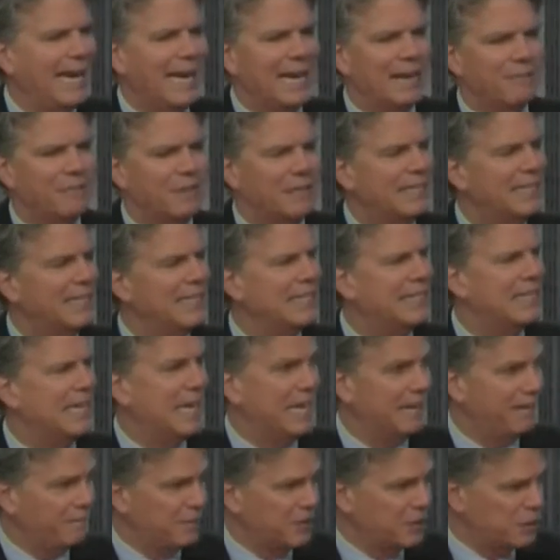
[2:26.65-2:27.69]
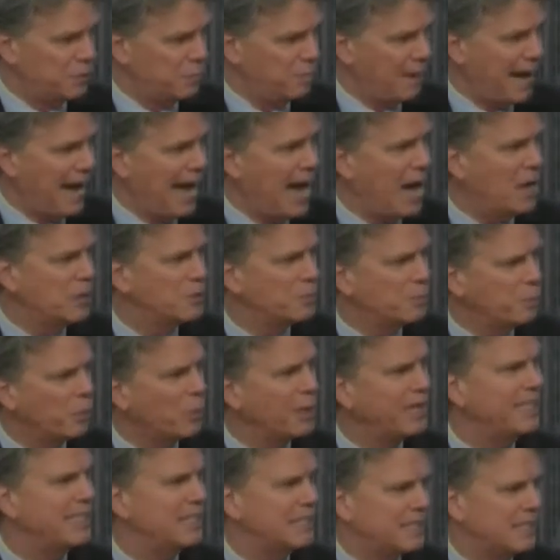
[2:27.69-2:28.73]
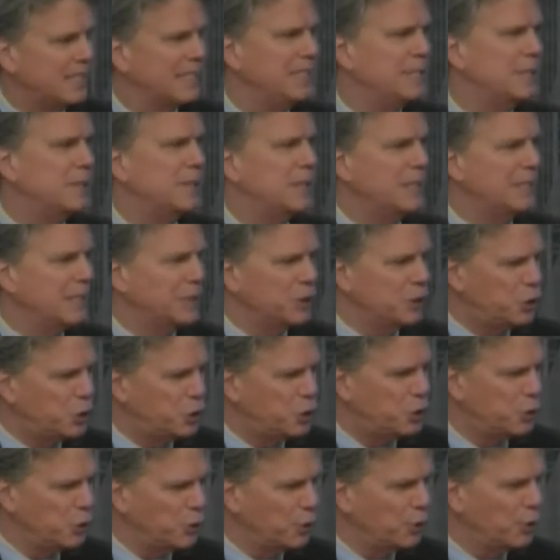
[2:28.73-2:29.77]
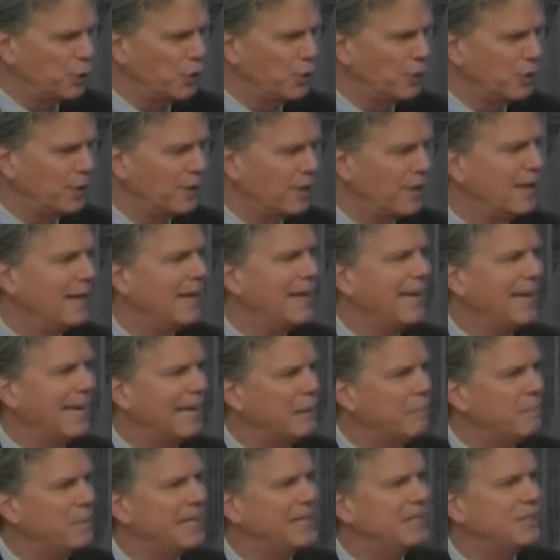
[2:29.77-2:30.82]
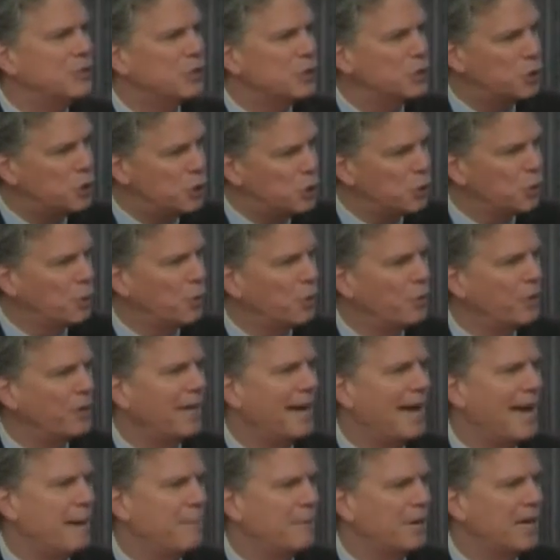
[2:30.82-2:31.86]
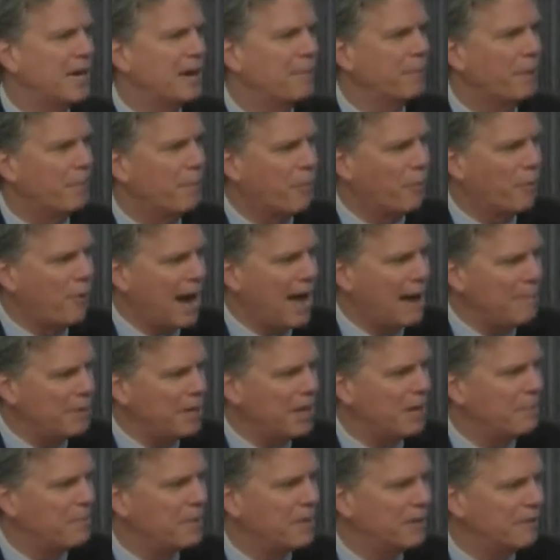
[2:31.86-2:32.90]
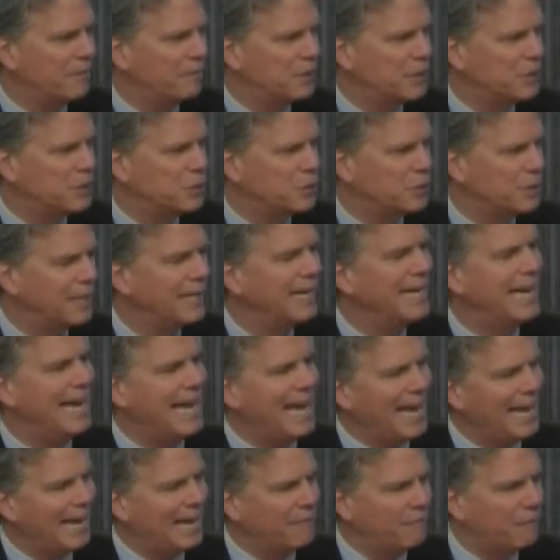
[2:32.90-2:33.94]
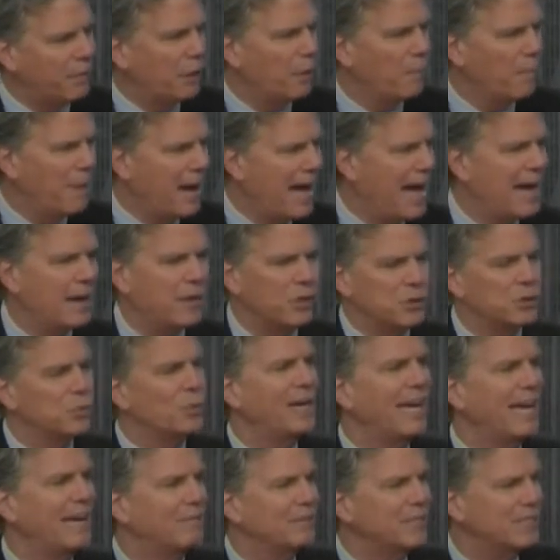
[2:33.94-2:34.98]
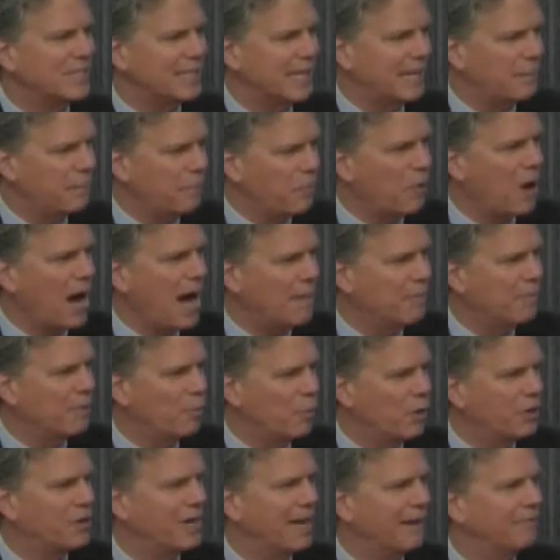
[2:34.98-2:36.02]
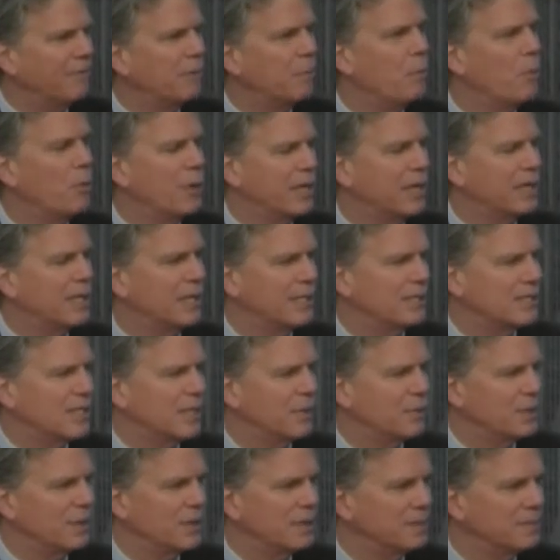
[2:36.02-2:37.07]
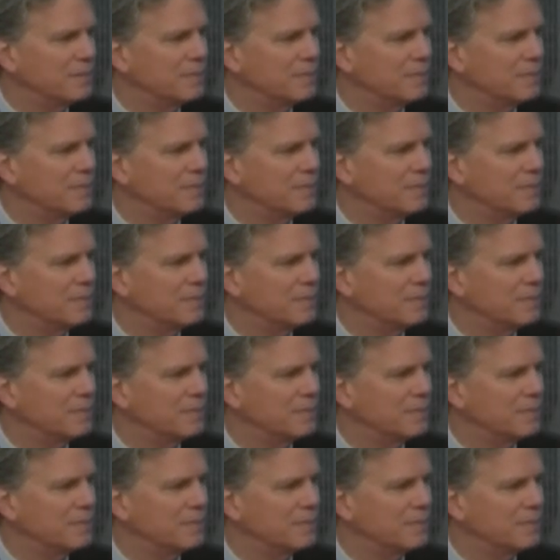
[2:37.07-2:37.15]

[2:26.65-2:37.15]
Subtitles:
And if the spouse predeceased the insured, it means the children now become the primary beneficiary, and if they're minors, we have the same problem where you have to appoint a custodian.